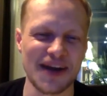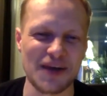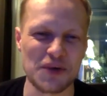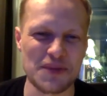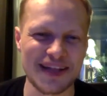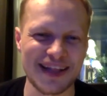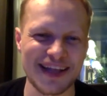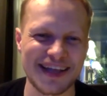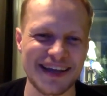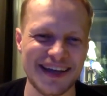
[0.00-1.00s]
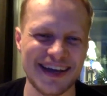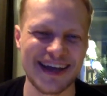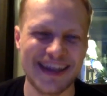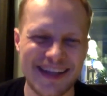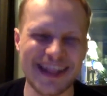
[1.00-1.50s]
I want to make it like uh,
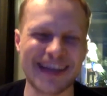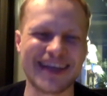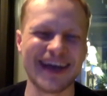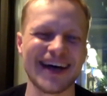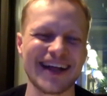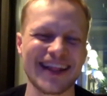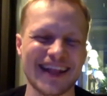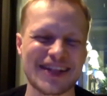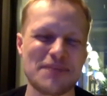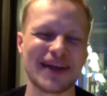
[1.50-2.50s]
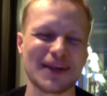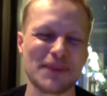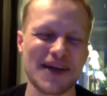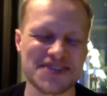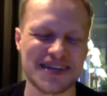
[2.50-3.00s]
like uh, like the Big
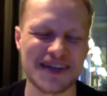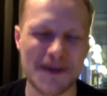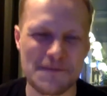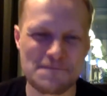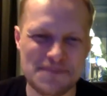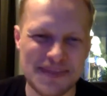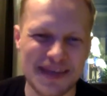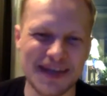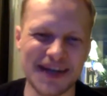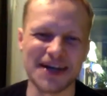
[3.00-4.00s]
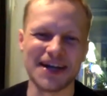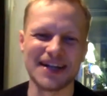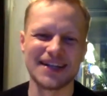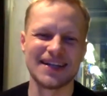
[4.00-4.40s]
Lebowski. No. Uh,